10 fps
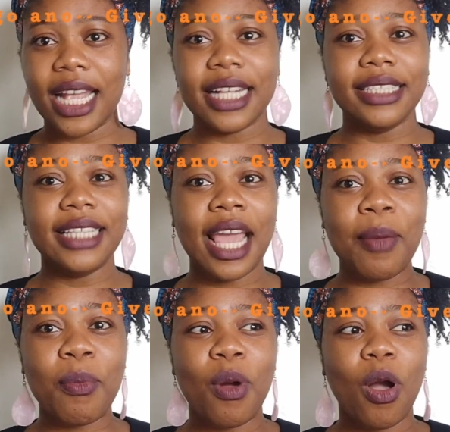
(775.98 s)

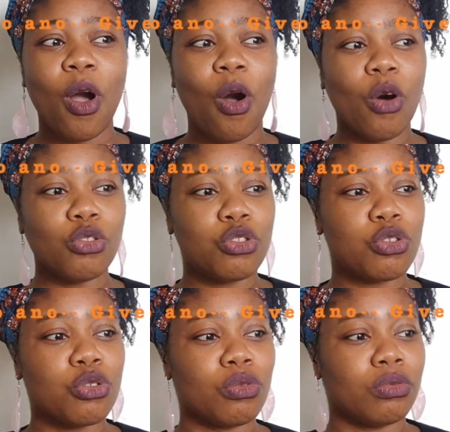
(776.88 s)
Nyem
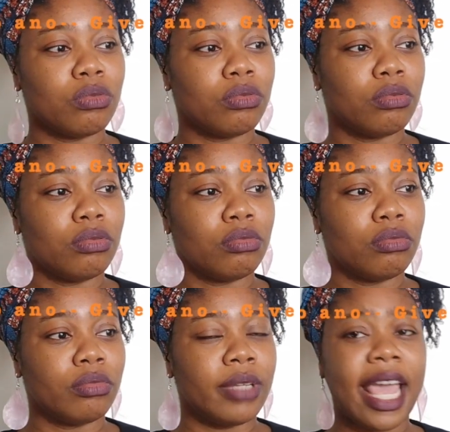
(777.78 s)
otu
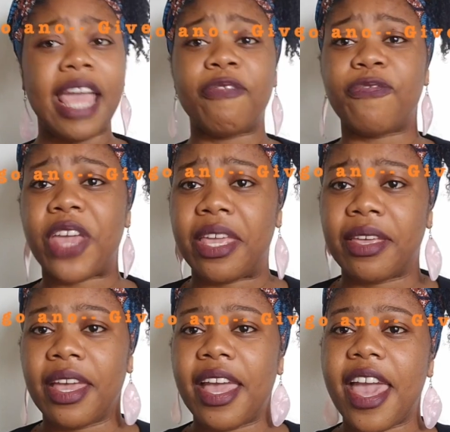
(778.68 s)
efe.
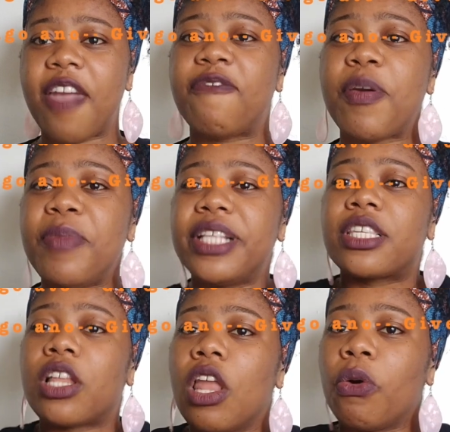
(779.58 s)
Efe means
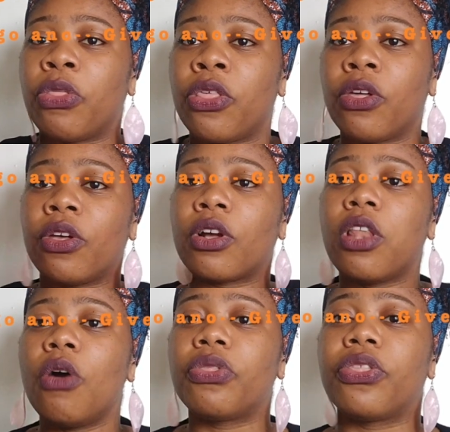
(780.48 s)
cloth.
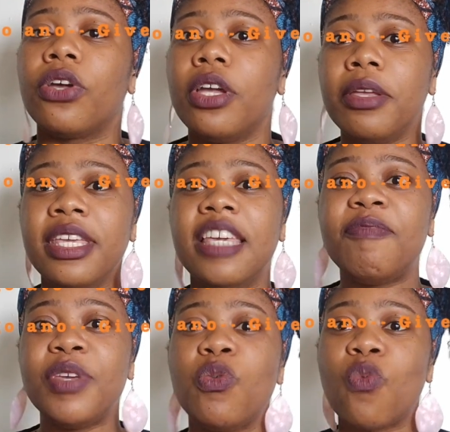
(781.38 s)
Cloth. Give
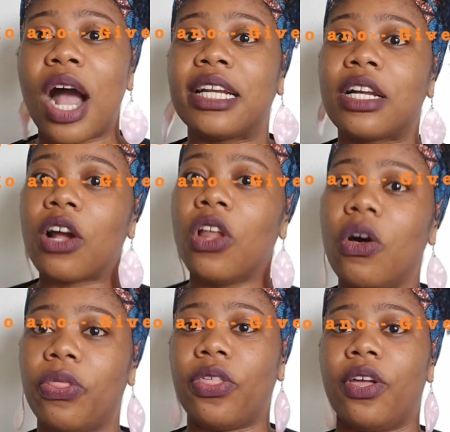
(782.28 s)
me 1 cloth.